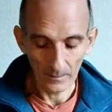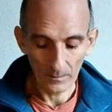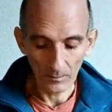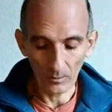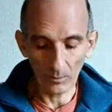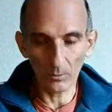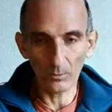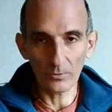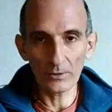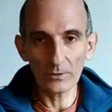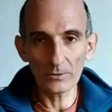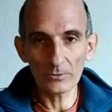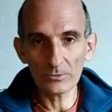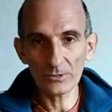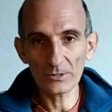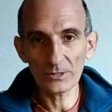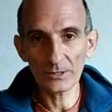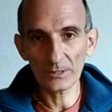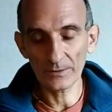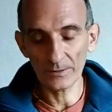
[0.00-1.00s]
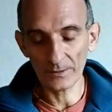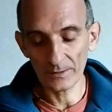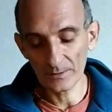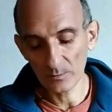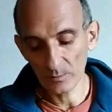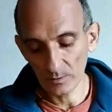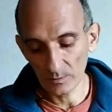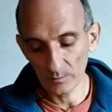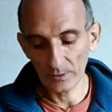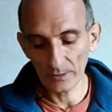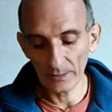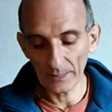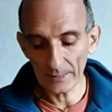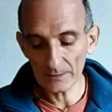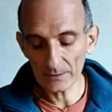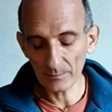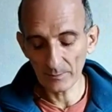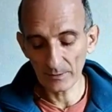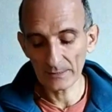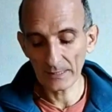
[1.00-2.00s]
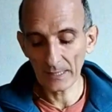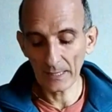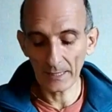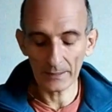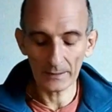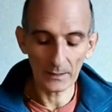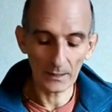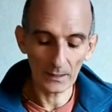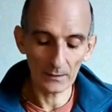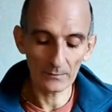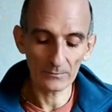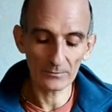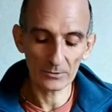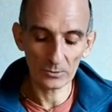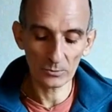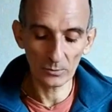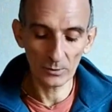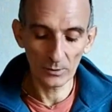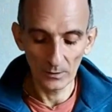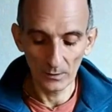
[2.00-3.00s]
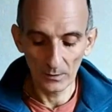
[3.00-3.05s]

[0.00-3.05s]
All the interesting things will be later, but I have to